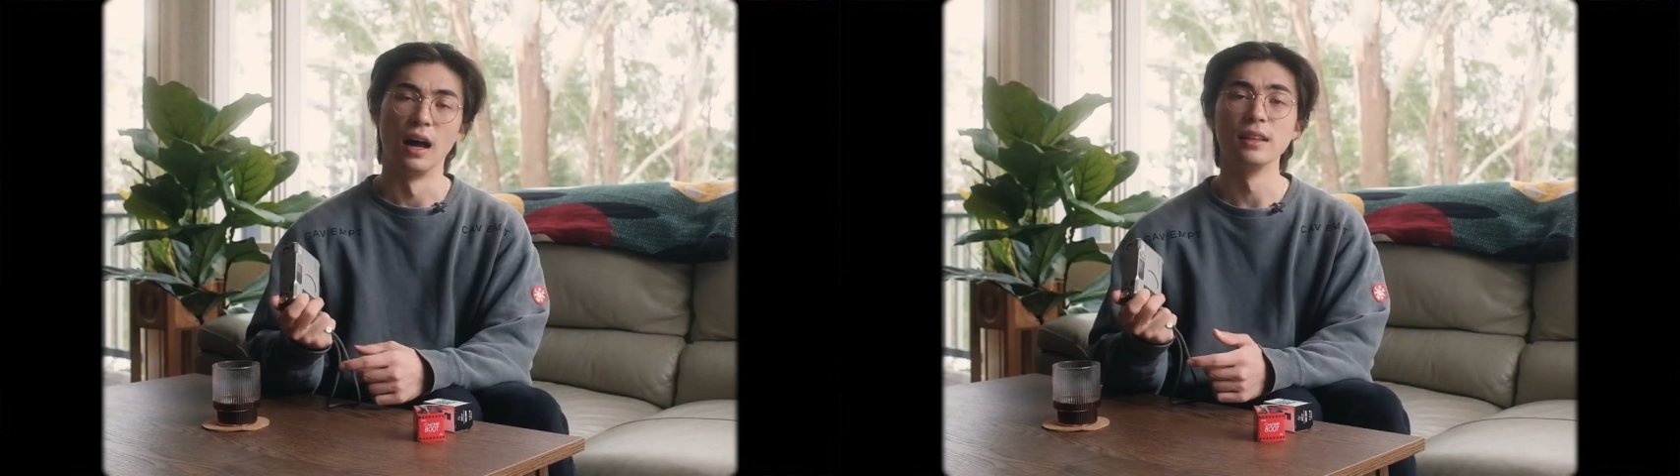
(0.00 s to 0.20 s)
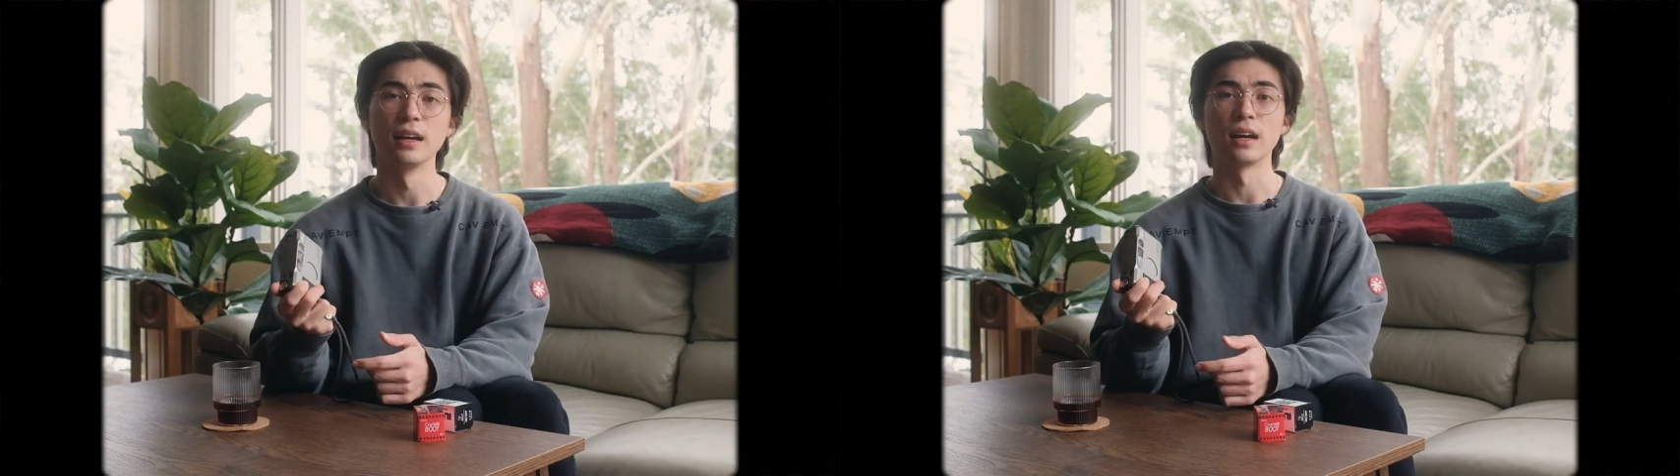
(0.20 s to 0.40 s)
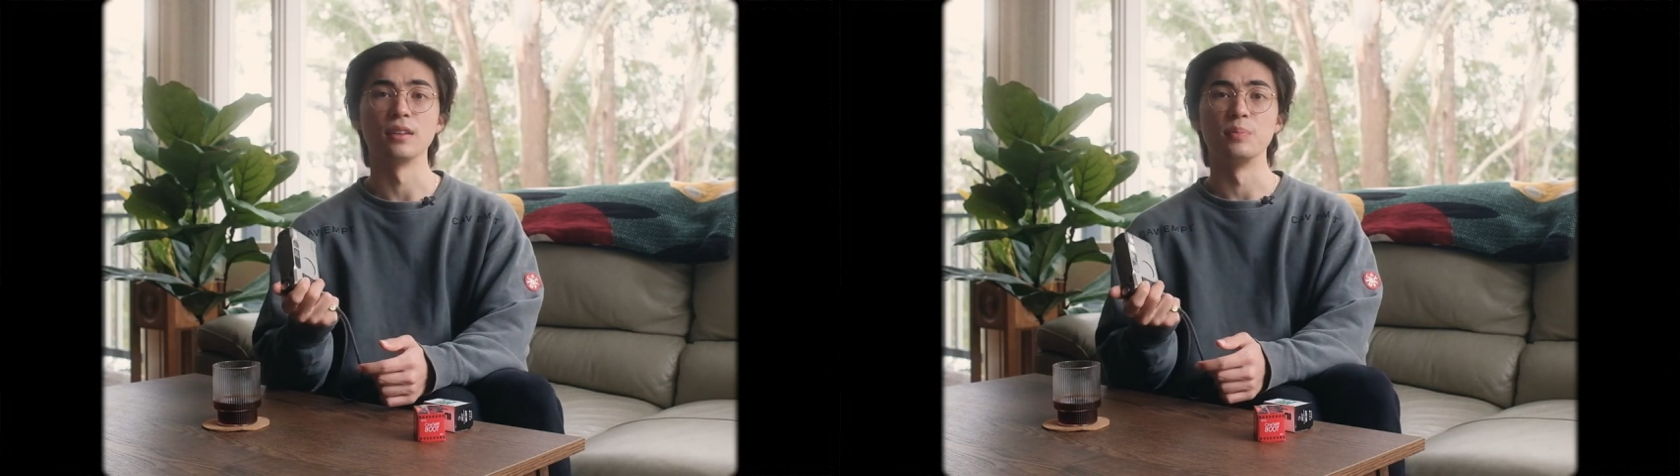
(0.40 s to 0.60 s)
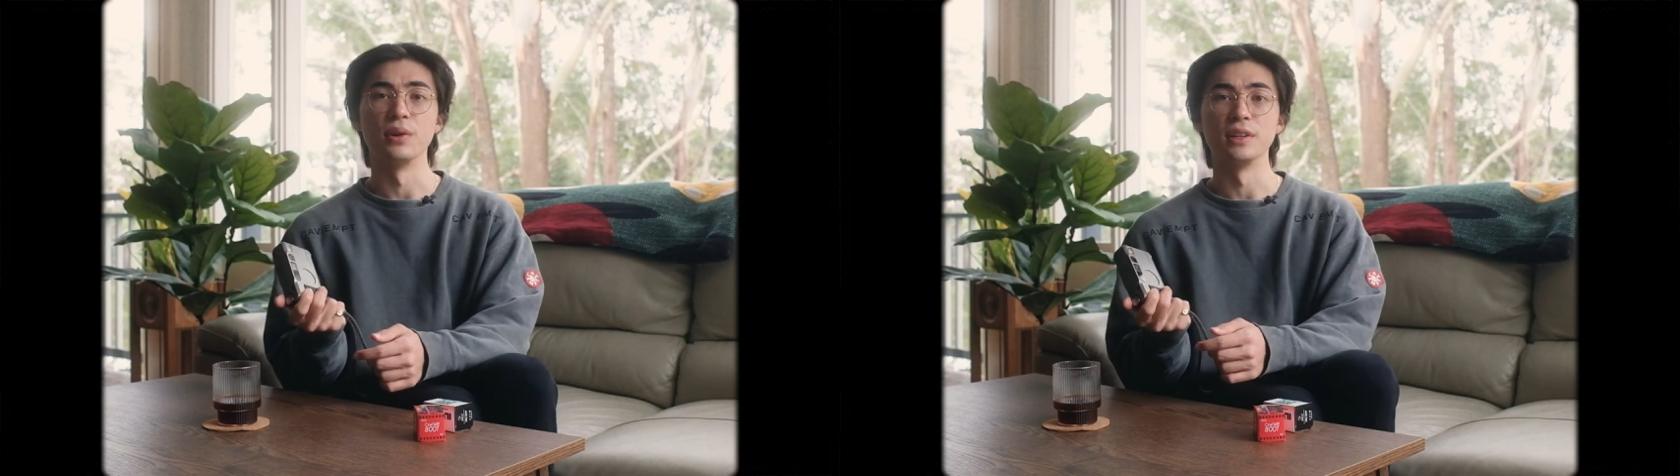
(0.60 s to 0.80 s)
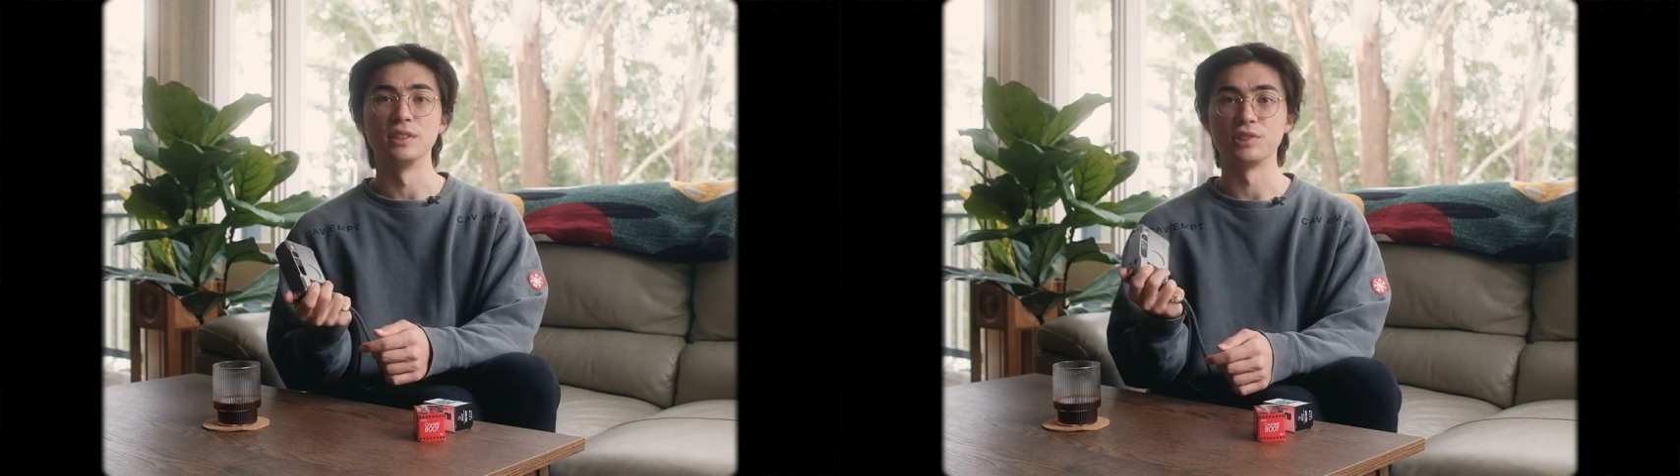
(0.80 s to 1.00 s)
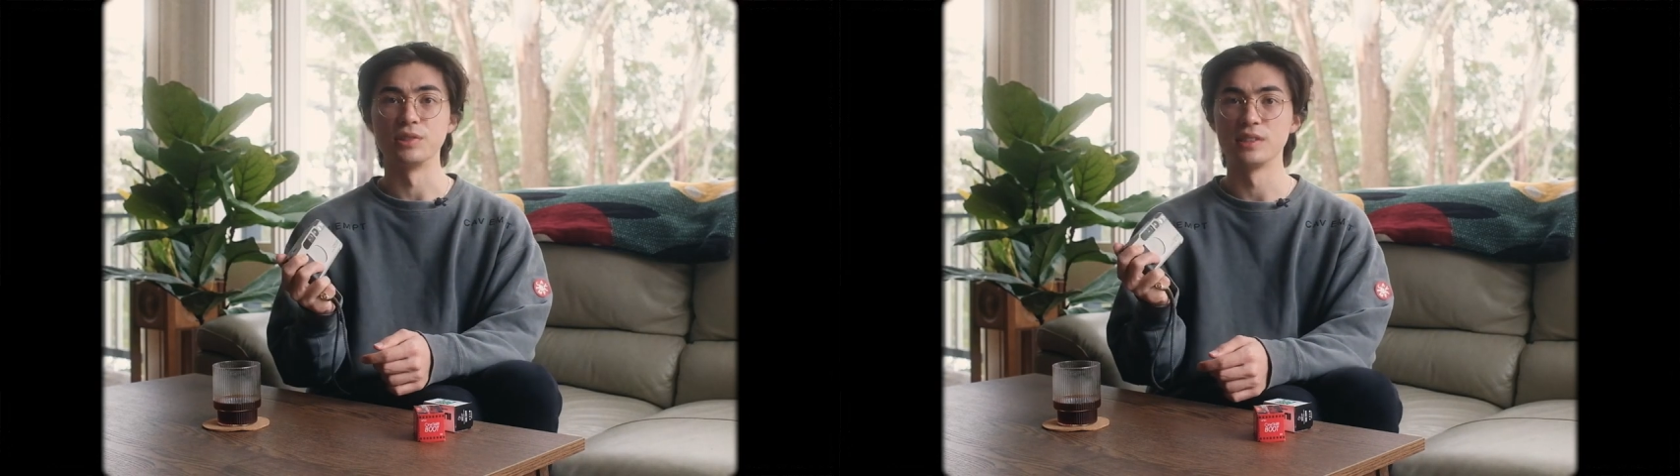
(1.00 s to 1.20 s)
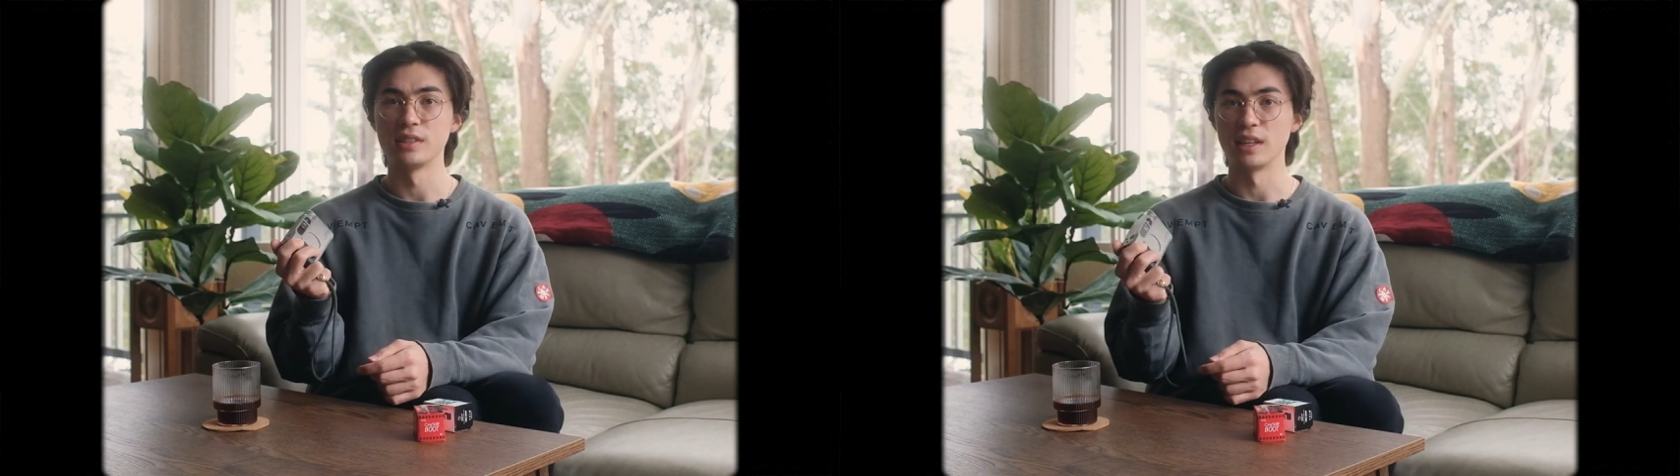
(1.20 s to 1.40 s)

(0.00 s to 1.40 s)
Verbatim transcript: Unlike other point and shoots,